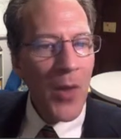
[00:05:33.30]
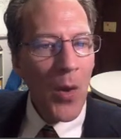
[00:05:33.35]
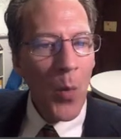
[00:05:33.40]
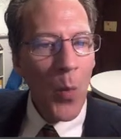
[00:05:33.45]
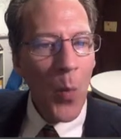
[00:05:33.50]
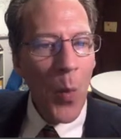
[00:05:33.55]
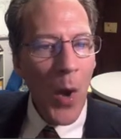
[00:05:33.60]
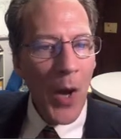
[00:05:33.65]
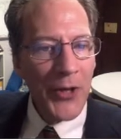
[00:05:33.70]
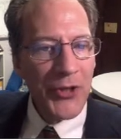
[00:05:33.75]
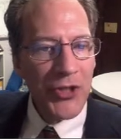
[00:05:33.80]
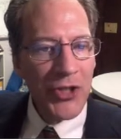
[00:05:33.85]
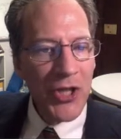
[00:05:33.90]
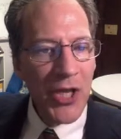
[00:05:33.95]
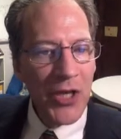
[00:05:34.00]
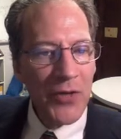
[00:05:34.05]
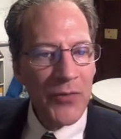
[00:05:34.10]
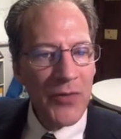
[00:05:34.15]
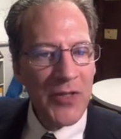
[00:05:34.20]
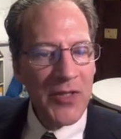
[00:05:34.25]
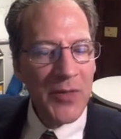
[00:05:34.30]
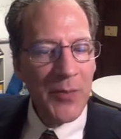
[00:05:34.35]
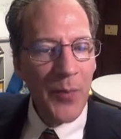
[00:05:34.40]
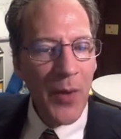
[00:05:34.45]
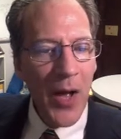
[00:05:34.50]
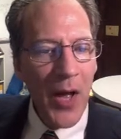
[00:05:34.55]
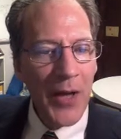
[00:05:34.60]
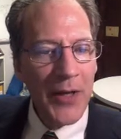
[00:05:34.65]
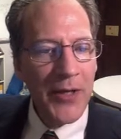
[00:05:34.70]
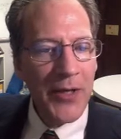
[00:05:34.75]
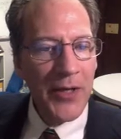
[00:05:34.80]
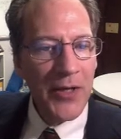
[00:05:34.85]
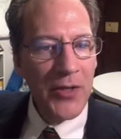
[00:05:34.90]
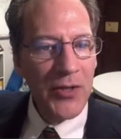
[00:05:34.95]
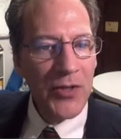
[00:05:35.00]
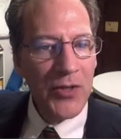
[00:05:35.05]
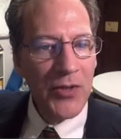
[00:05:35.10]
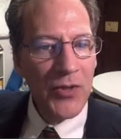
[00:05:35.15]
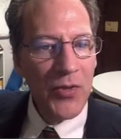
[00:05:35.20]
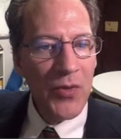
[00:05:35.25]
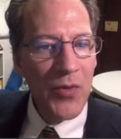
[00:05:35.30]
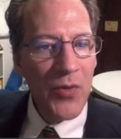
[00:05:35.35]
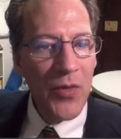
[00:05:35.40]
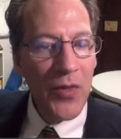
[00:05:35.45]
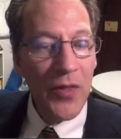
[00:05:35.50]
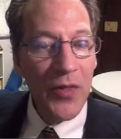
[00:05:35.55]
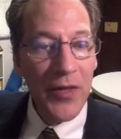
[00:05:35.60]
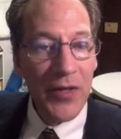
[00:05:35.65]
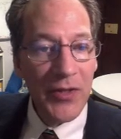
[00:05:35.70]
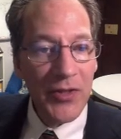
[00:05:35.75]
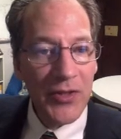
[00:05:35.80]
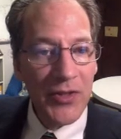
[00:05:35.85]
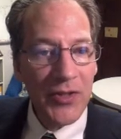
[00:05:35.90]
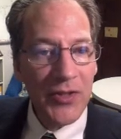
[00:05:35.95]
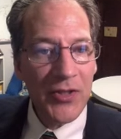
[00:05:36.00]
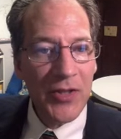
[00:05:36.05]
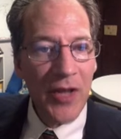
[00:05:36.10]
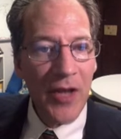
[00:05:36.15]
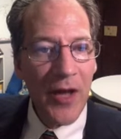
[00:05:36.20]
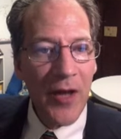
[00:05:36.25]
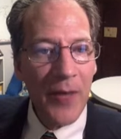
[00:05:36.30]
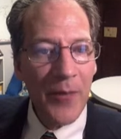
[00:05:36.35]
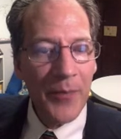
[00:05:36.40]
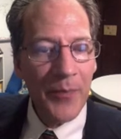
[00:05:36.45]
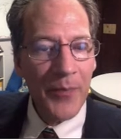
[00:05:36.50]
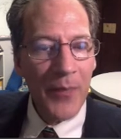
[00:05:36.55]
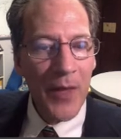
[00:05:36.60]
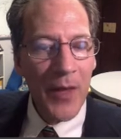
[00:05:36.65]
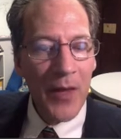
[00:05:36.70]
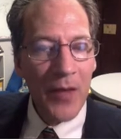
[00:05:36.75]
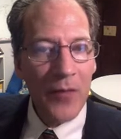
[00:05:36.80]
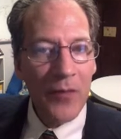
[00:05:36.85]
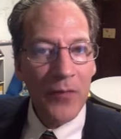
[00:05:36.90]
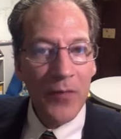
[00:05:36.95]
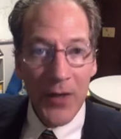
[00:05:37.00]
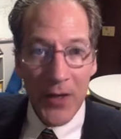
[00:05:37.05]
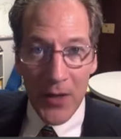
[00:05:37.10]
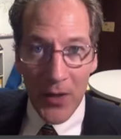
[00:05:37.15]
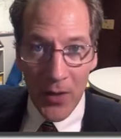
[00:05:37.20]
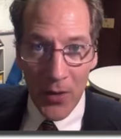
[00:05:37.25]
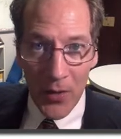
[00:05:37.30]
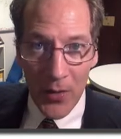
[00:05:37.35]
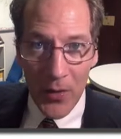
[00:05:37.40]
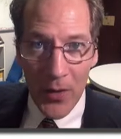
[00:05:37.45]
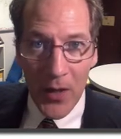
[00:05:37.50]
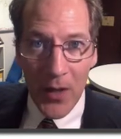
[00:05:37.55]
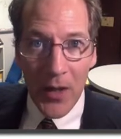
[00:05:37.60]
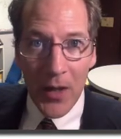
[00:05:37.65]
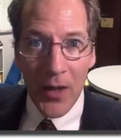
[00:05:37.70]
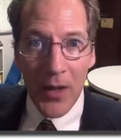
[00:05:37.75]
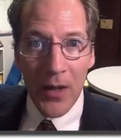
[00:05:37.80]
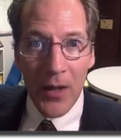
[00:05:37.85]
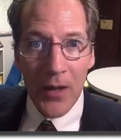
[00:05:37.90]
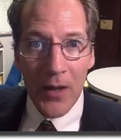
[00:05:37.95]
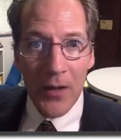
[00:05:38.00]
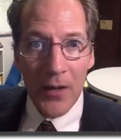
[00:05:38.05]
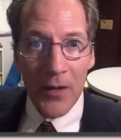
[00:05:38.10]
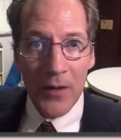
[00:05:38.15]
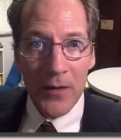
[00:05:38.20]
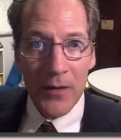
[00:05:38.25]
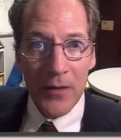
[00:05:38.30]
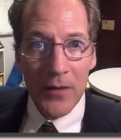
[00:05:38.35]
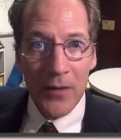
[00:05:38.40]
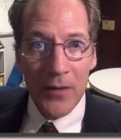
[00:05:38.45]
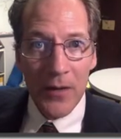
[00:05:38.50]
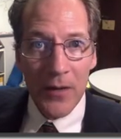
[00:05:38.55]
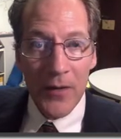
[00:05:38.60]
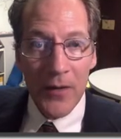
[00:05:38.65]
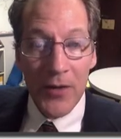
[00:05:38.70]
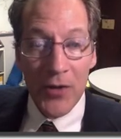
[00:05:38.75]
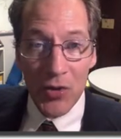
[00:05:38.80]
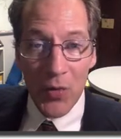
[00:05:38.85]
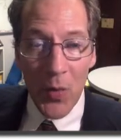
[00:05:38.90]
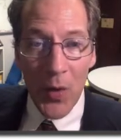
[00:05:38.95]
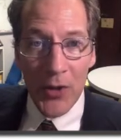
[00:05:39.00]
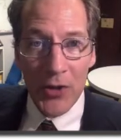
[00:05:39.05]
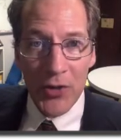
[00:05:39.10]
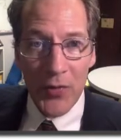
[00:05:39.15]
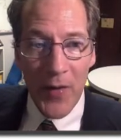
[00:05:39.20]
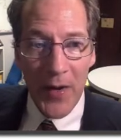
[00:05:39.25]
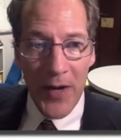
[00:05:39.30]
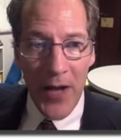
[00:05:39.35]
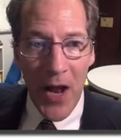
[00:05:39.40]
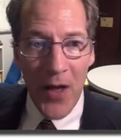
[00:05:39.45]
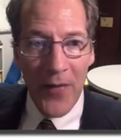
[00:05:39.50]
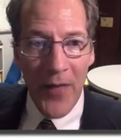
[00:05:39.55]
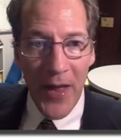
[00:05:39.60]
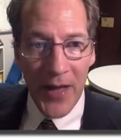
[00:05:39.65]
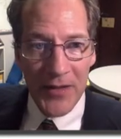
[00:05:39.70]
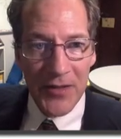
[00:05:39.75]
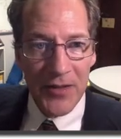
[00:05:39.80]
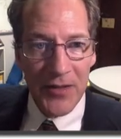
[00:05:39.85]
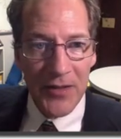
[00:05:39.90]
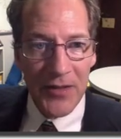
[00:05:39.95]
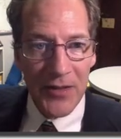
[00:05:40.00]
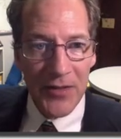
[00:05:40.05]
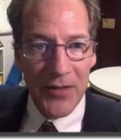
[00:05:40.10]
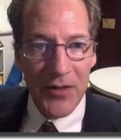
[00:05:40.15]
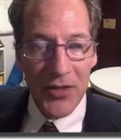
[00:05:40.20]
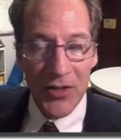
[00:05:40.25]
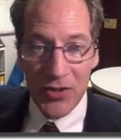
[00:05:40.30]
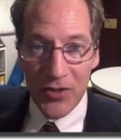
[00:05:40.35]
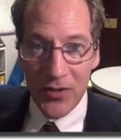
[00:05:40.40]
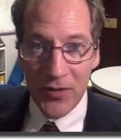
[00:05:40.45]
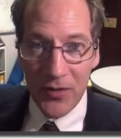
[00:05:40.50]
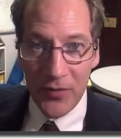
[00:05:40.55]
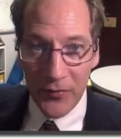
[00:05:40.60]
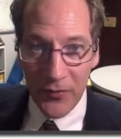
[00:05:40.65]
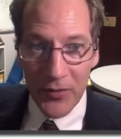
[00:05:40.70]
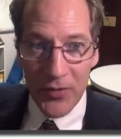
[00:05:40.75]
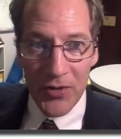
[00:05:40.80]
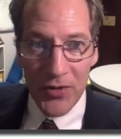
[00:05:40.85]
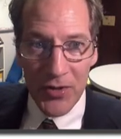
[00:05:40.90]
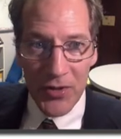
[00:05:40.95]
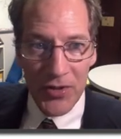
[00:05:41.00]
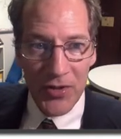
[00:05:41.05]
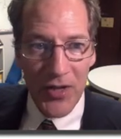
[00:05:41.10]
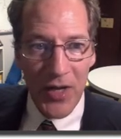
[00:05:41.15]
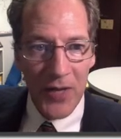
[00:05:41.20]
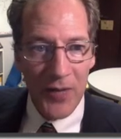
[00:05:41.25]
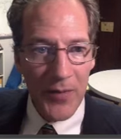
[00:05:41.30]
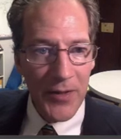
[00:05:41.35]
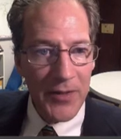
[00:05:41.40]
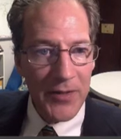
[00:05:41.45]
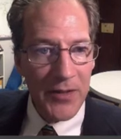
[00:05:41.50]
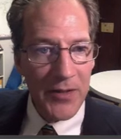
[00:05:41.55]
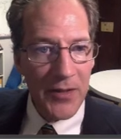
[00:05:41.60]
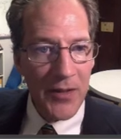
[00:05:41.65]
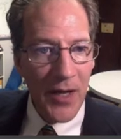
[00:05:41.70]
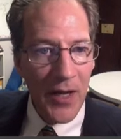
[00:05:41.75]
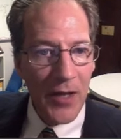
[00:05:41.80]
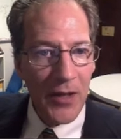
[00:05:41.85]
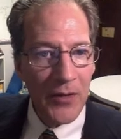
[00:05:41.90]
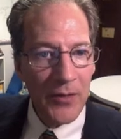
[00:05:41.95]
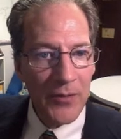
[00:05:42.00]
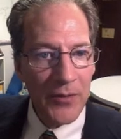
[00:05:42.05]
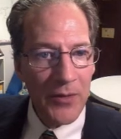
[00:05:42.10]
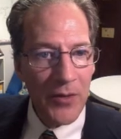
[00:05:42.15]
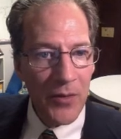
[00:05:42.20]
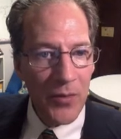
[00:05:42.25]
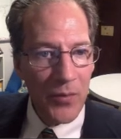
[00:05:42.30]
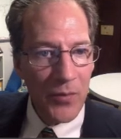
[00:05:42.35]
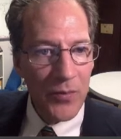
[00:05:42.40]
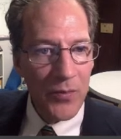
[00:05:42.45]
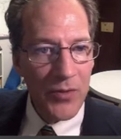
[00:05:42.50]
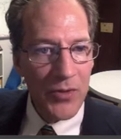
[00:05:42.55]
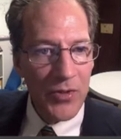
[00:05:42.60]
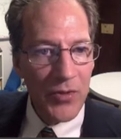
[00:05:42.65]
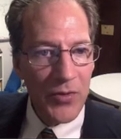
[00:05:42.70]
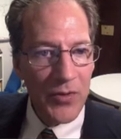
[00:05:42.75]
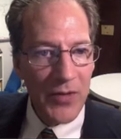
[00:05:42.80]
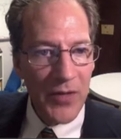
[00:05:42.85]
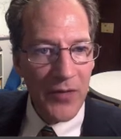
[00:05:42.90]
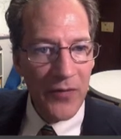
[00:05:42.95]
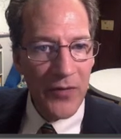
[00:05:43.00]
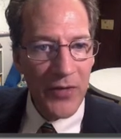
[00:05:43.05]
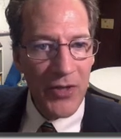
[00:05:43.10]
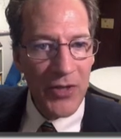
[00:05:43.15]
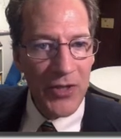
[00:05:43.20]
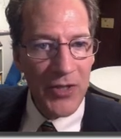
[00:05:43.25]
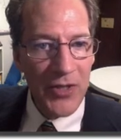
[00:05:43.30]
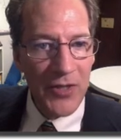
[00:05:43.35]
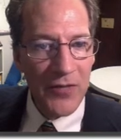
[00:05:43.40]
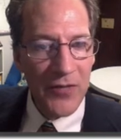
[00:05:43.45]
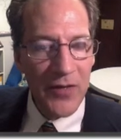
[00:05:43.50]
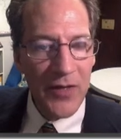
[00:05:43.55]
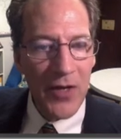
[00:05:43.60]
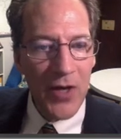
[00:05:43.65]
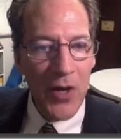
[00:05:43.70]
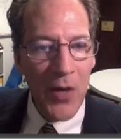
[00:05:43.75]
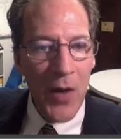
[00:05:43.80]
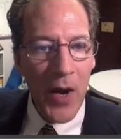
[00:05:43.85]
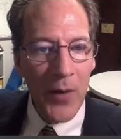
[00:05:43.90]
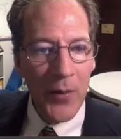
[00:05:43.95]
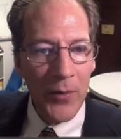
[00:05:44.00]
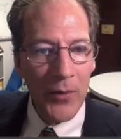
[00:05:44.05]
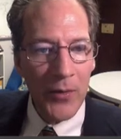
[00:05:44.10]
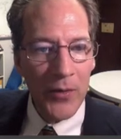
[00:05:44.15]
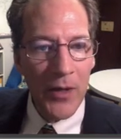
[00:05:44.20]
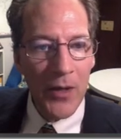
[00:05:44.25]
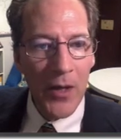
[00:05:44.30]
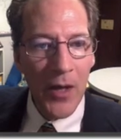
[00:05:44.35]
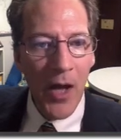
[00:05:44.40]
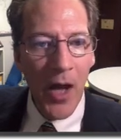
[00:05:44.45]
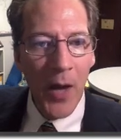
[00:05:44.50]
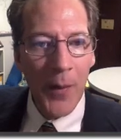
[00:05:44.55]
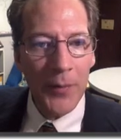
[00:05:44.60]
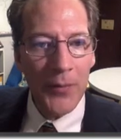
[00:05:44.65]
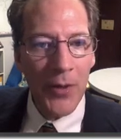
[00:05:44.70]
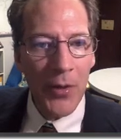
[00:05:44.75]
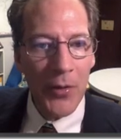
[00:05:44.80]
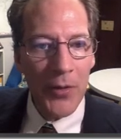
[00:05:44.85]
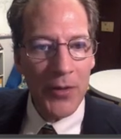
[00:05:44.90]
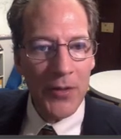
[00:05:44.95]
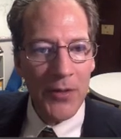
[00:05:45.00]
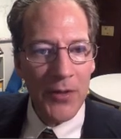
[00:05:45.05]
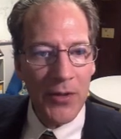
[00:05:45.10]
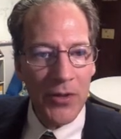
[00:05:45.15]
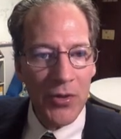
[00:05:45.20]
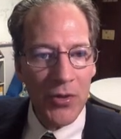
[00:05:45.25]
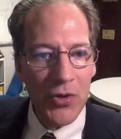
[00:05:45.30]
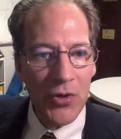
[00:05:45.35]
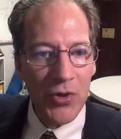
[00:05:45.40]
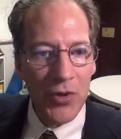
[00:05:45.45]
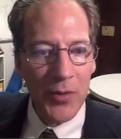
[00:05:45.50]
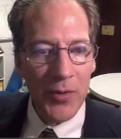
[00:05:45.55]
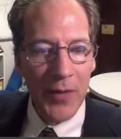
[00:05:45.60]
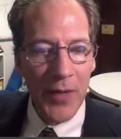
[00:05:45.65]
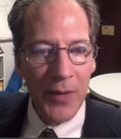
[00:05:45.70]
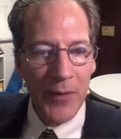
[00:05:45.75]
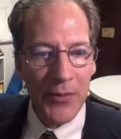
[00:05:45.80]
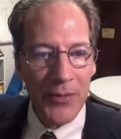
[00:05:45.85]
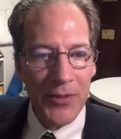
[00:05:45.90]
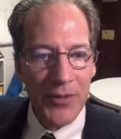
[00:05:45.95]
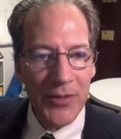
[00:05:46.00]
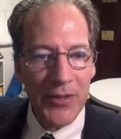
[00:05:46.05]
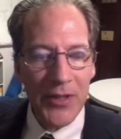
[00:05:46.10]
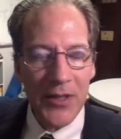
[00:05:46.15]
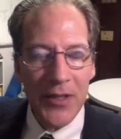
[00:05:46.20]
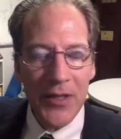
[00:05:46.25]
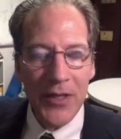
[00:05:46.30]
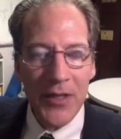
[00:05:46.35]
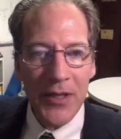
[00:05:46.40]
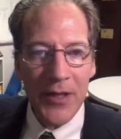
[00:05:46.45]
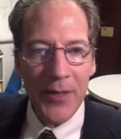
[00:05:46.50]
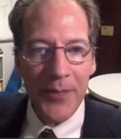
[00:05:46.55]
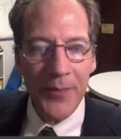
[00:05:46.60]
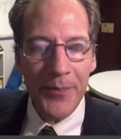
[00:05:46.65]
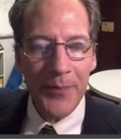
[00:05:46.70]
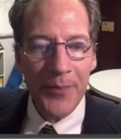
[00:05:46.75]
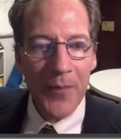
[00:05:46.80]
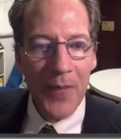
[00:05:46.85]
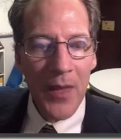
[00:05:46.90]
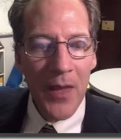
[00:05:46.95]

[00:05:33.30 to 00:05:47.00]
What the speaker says: Watching and responding to this video that you're watching right now, that's the first assignment, and I'll, as soon as I finish this video, I will upload it, and you should be able to see the